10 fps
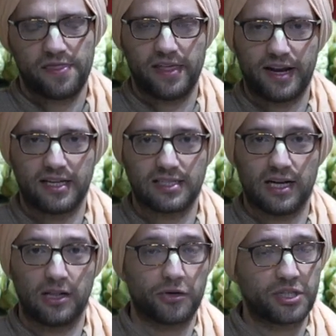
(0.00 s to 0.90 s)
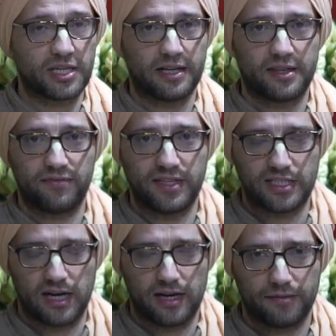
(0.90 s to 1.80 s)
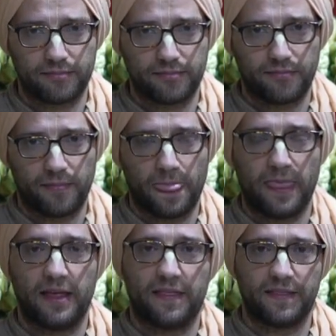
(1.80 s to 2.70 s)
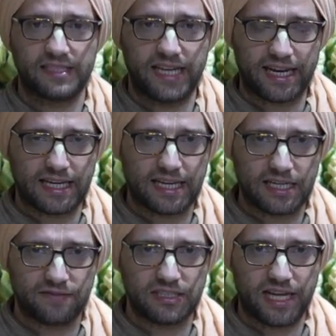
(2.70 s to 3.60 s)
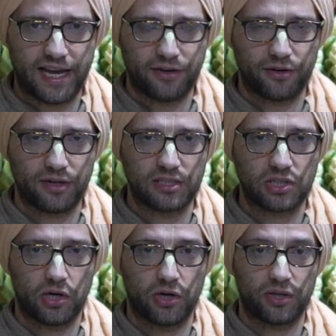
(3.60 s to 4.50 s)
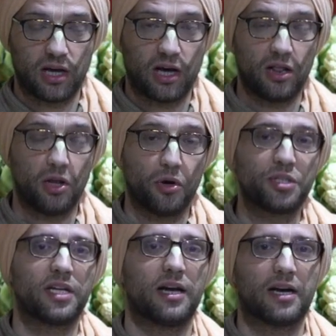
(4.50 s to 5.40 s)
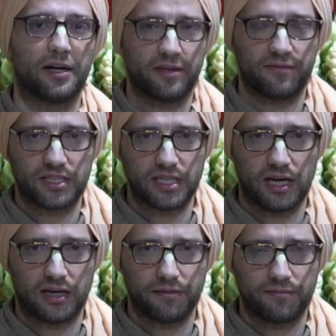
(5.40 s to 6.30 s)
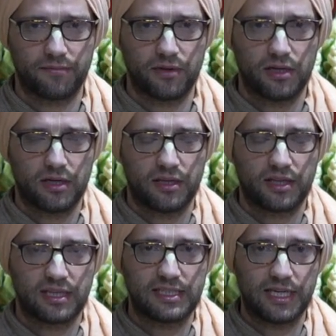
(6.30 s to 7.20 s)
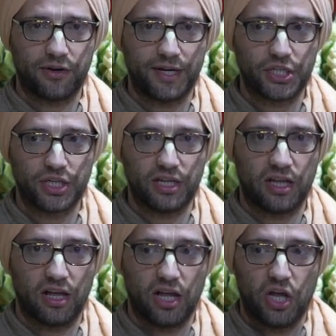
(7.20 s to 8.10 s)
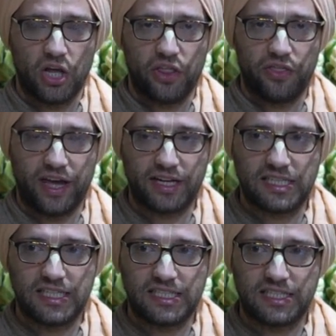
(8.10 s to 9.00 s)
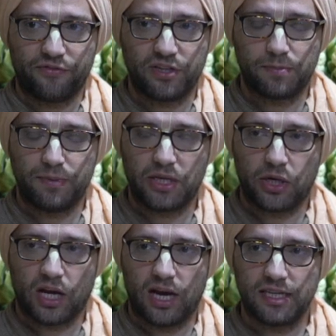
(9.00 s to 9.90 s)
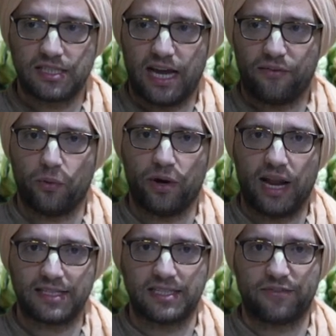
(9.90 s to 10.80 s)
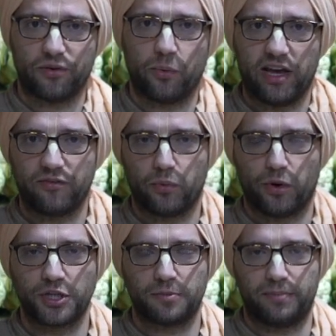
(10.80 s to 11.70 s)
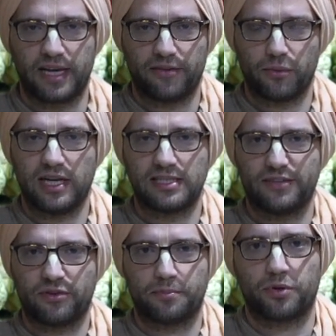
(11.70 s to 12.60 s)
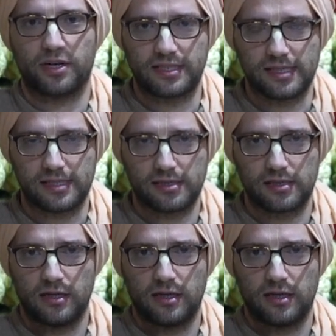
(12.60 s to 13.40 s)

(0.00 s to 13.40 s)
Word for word: That is Alochagata Vichar. The second kind of standard is called Alochanagata Vichar the consideration that sees difference because everyone has a different way of worshiping, everyone has a different process.